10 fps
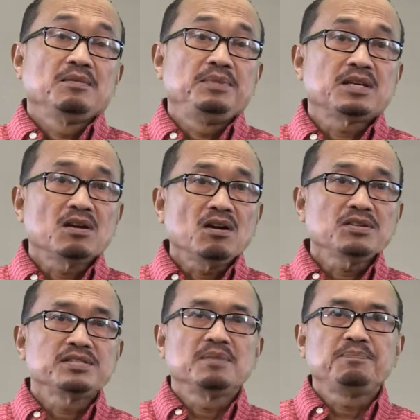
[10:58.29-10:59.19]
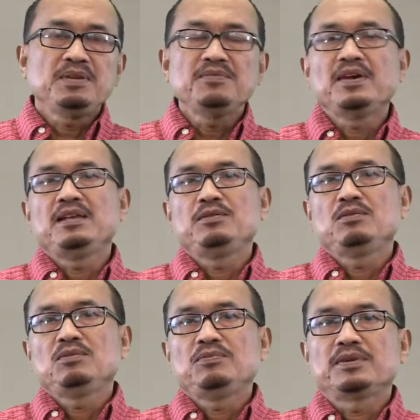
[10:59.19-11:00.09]
Because the
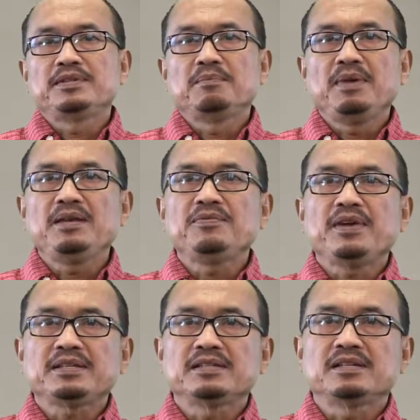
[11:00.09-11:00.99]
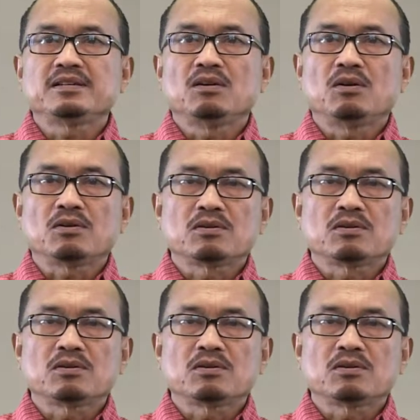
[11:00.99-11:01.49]
p-value for the main factor or